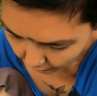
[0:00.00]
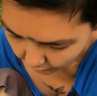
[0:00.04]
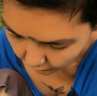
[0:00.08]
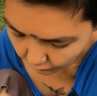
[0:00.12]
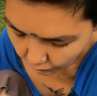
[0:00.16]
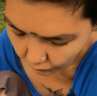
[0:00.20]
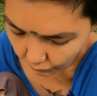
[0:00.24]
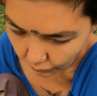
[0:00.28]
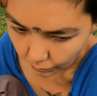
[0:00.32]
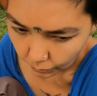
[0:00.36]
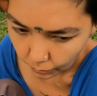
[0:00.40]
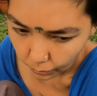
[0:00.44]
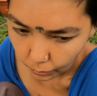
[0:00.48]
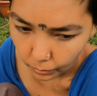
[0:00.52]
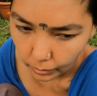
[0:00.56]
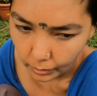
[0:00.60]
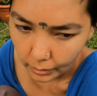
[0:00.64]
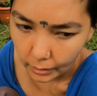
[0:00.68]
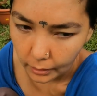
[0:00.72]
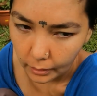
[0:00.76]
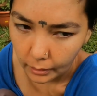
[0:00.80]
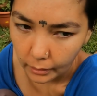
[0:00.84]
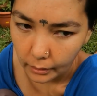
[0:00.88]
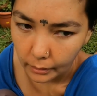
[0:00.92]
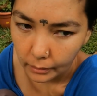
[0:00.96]
So
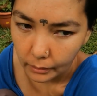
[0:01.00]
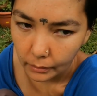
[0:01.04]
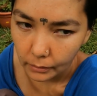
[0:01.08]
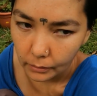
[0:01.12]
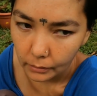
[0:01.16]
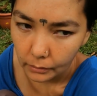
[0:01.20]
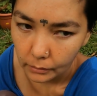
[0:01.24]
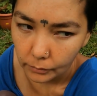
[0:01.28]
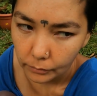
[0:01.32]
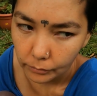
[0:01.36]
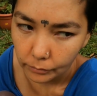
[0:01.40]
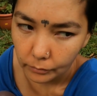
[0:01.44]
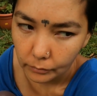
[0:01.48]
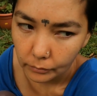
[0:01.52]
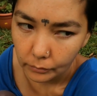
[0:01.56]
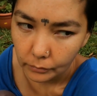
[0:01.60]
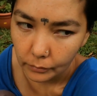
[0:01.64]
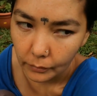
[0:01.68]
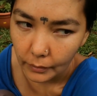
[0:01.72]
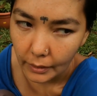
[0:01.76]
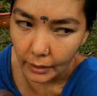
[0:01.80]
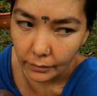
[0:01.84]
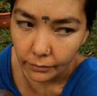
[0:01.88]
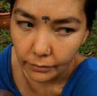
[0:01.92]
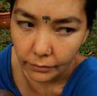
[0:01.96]

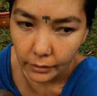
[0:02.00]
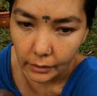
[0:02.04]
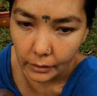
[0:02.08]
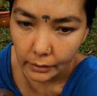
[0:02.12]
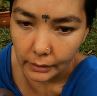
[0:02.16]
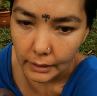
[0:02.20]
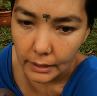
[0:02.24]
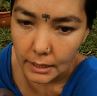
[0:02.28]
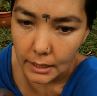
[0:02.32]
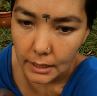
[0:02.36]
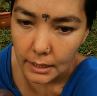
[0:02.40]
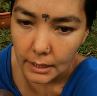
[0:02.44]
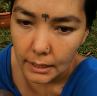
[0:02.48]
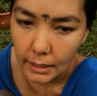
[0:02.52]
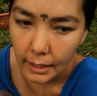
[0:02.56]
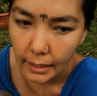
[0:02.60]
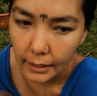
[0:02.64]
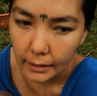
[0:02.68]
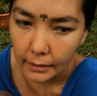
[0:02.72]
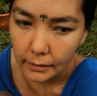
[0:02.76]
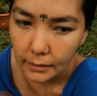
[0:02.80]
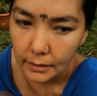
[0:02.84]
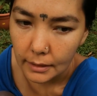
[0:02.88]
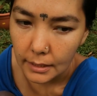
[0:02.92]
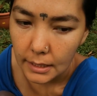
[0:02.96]
they feel it
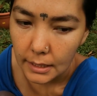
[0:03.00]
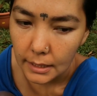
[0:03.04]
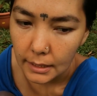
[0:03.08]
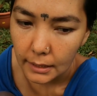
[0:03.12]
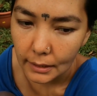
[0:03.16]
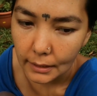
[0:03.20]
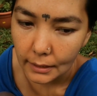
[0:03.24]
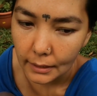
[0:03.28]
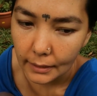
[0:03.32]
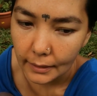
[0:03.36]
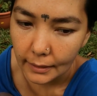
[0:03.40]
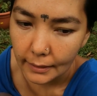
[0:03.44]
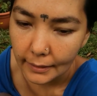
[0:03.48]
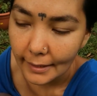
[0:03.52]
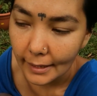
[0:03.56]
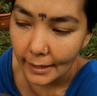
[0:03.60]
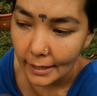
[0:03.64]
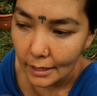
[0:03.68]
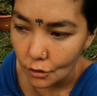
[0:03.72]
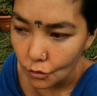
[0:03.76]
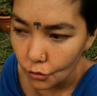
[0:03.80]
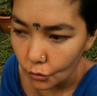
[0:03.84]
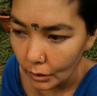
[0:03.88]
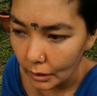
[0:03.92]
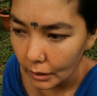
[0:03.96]
and
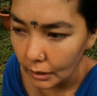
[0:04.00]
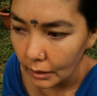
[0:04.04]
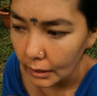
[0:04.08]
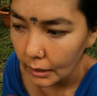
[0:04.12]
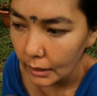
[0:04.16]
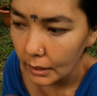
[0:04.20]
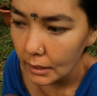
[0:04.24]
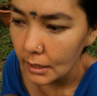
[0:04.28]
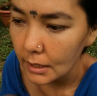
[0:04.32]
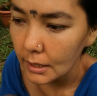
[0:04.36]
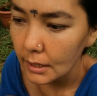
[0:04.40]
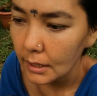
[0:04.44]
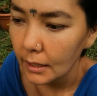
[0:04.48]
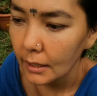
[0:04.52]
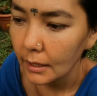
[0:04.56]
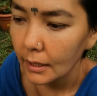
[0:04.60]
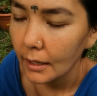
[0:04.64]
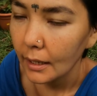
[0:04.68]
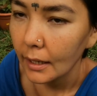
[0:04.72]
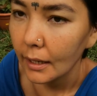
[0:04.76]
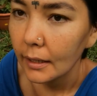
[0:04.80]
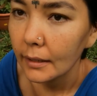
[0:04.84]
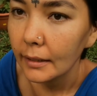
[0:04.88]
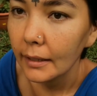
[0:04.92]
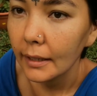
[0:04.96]
they drink it.
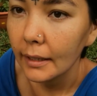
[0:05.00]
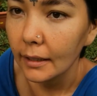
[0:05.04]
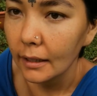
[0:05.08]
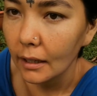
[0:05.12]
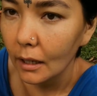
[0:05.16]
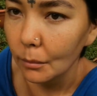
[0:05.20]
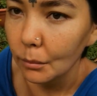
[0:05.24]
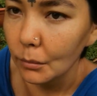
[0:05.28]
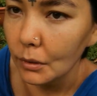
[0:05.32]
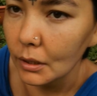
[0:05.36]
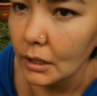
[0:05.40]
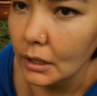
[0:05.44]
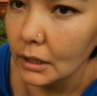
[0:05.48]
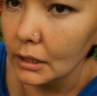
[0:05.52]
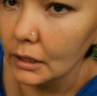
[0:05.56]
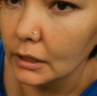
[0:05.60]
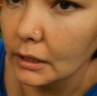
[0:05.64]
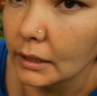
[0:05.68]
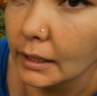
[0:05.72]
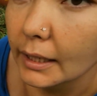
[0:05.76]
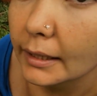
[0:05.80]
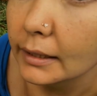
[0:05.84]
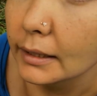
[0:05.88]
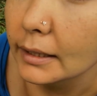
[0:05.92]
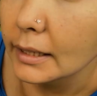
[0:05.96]
They come
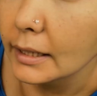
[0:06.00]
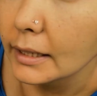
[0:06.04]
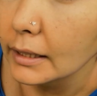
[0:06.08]
here and